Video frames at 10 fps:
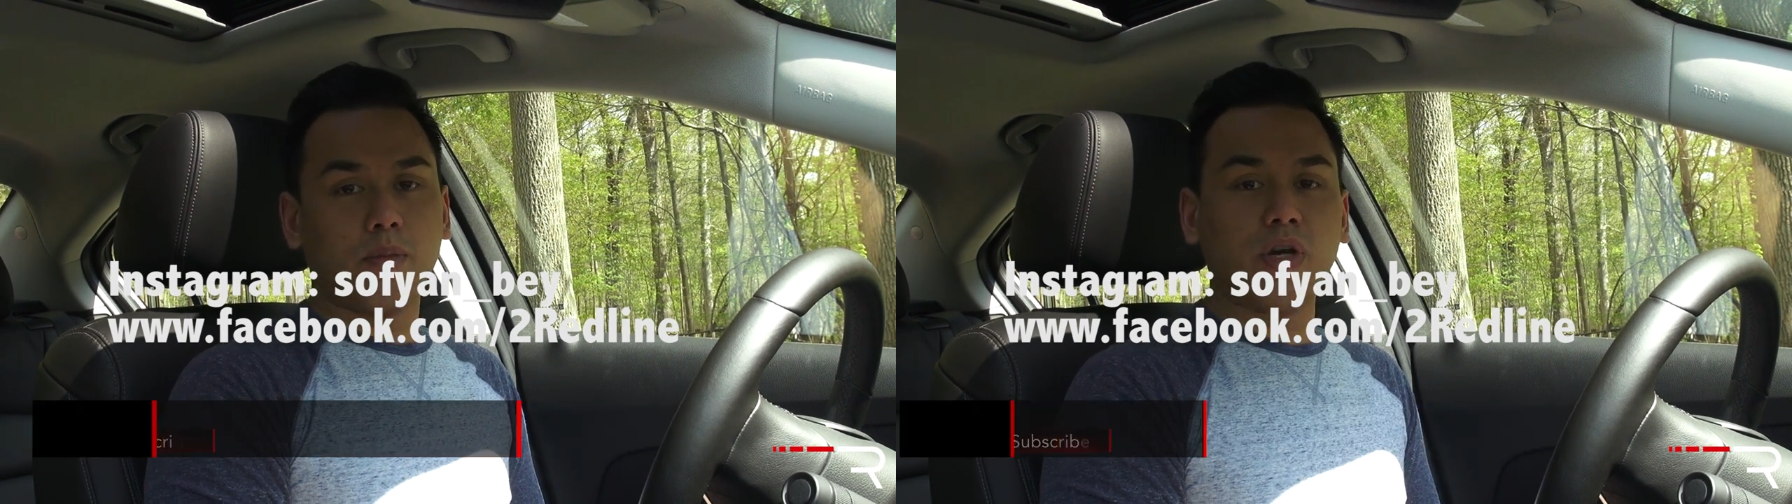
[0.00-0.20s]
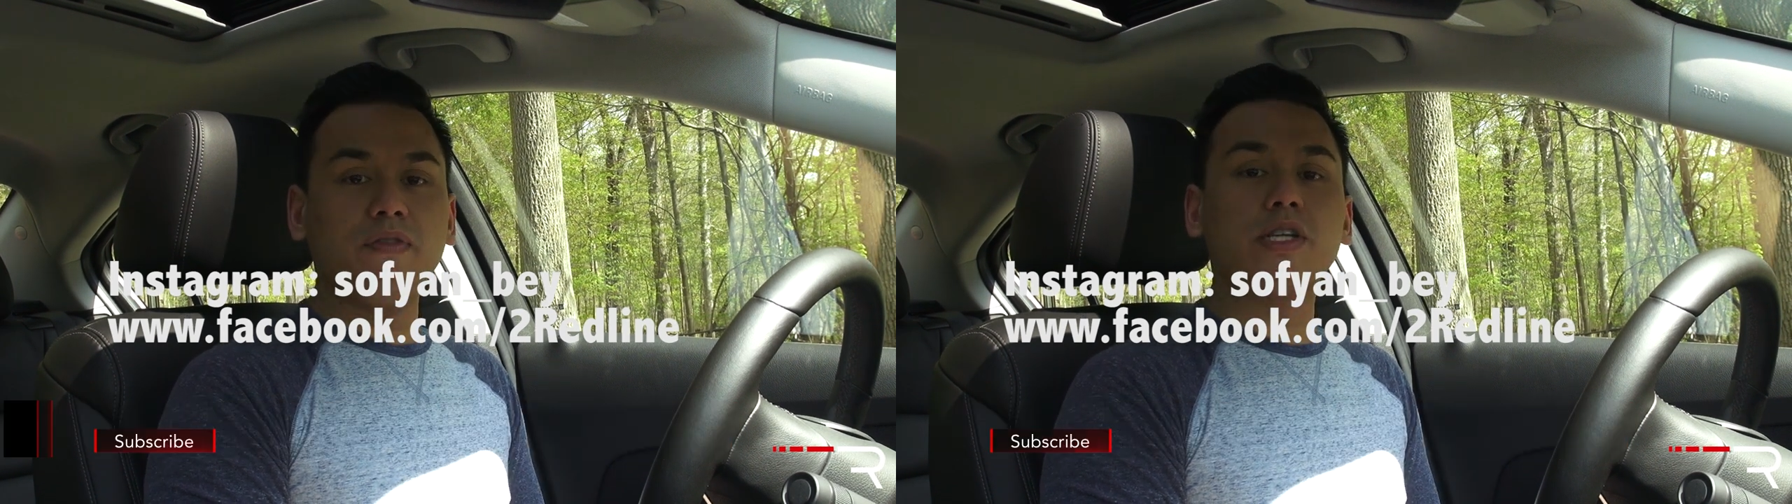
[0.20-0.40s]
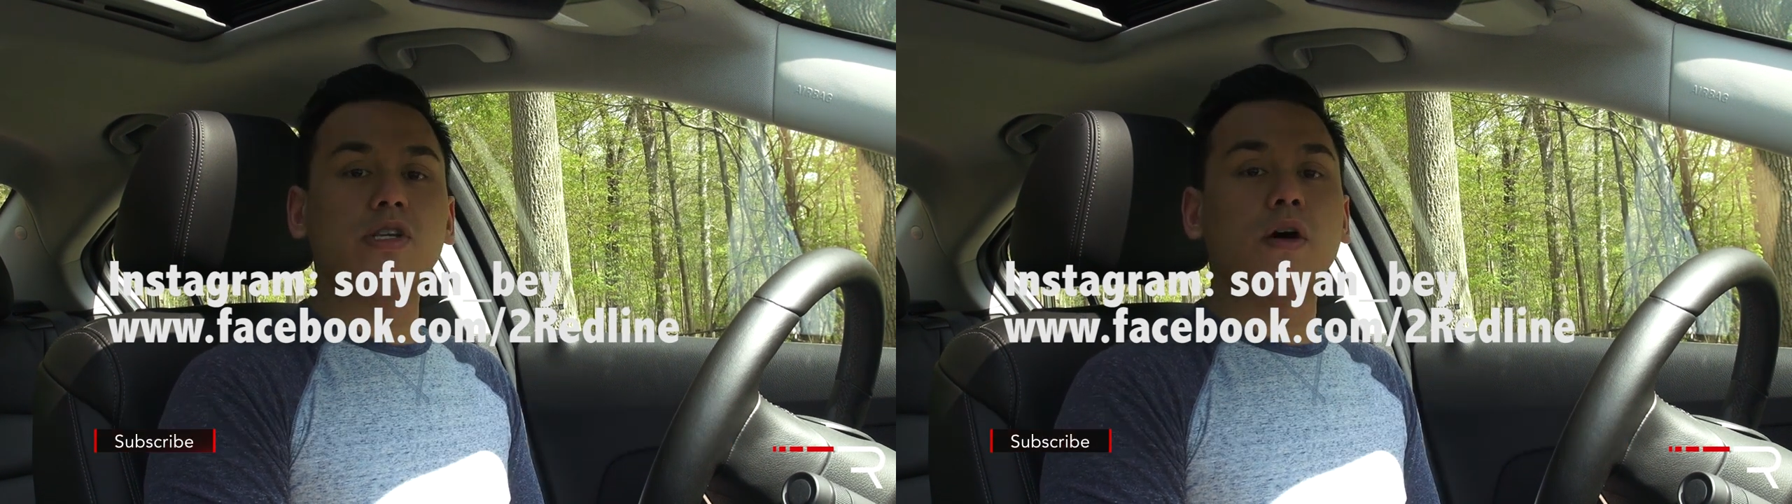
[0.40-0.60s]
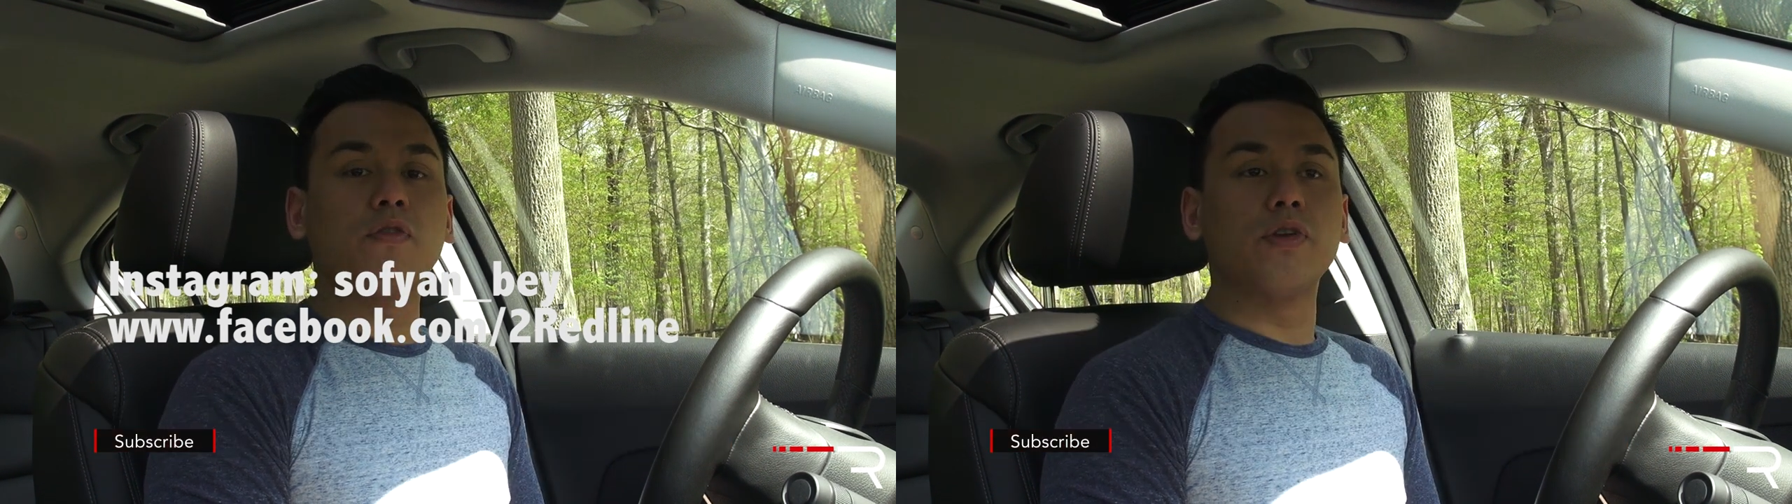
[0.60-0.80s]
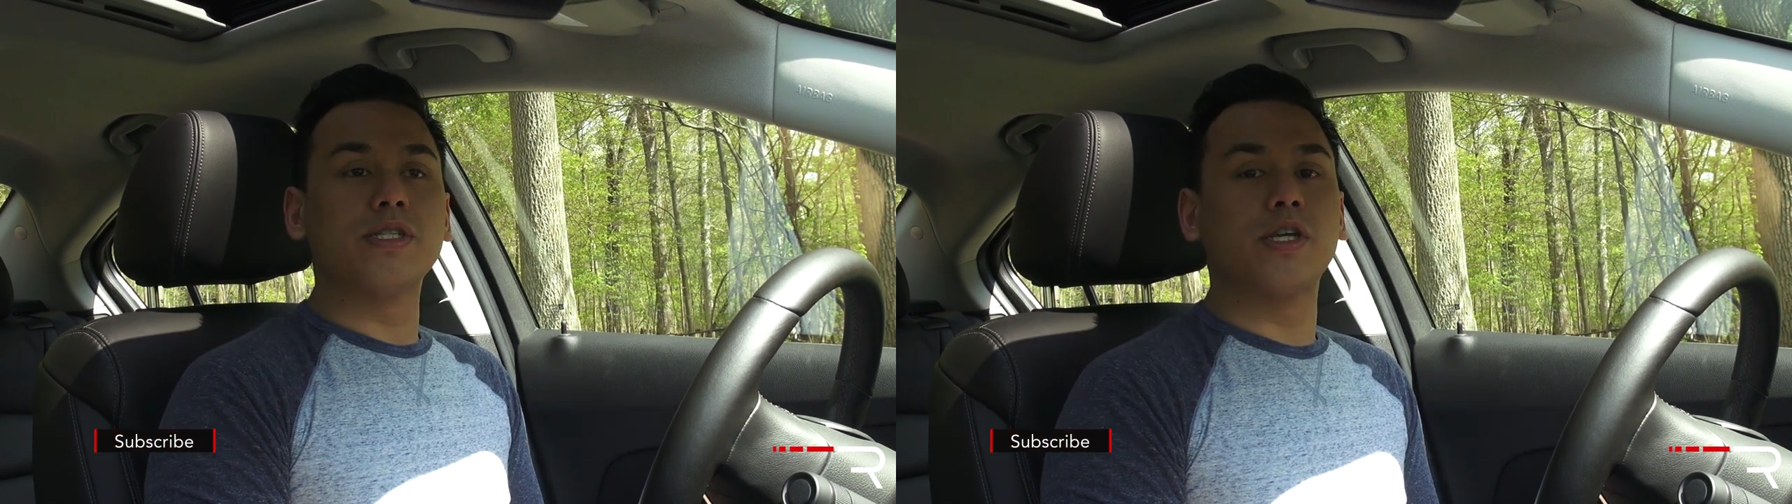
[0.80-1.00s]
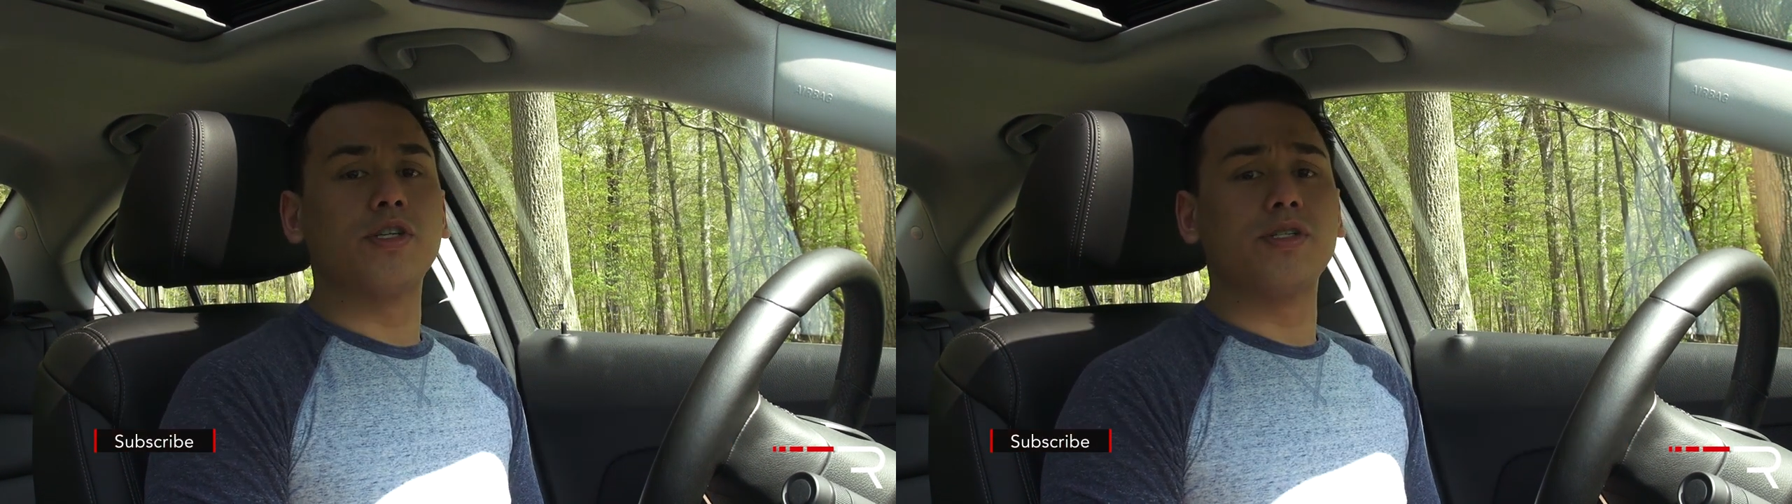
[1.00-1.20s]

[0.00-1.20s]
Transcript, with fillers: Previous offerings such